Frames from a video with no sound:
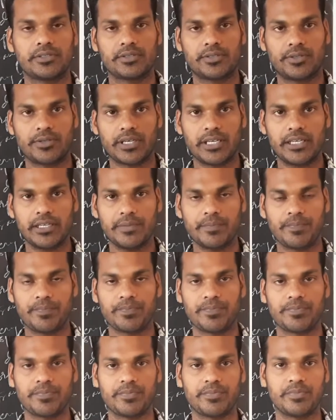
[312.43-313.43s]
Okay,
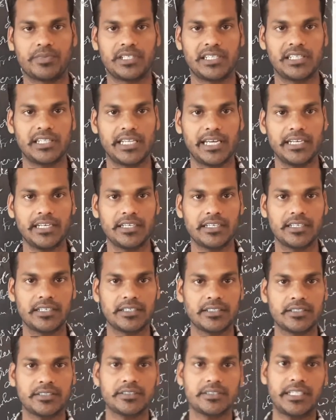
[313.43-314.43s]
till
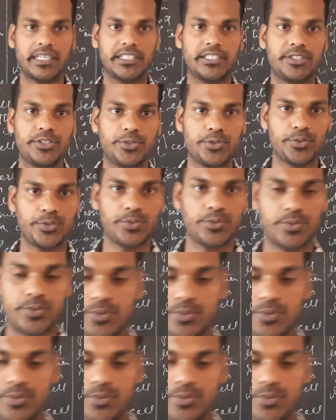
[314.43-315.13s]
then, thank you.